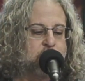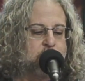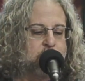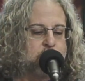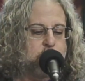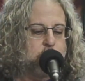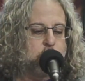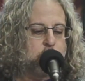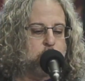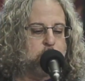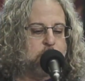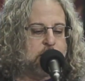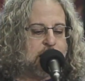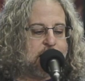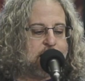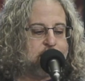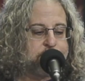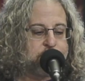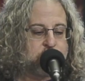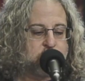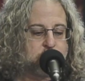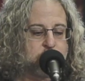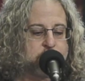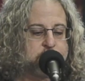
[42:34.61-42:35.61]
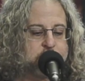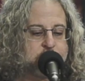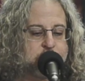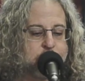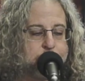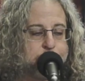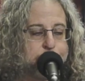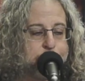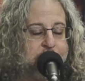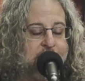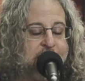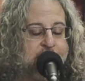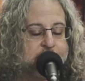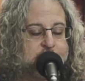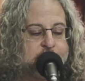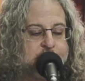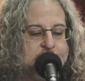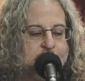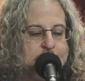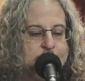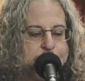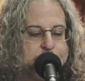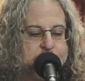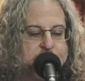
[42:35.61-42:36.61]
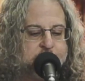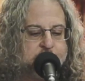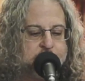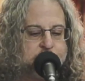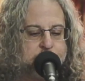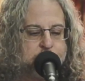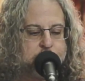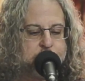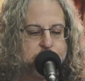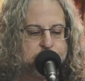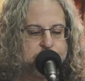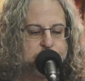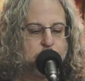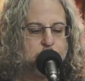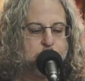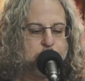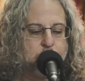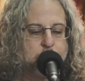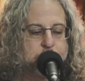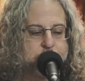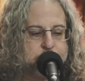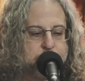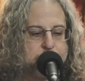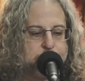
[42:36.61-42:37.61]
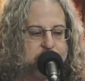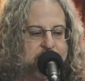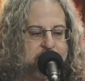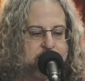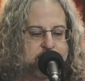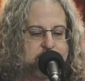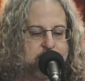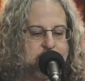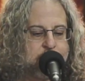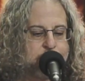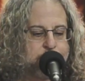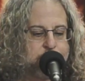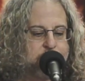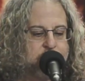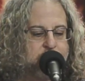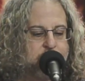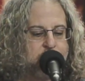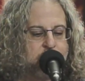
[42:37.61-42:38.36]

New live joints on Bandcamp. Again, FlowPoetry Bandcamp.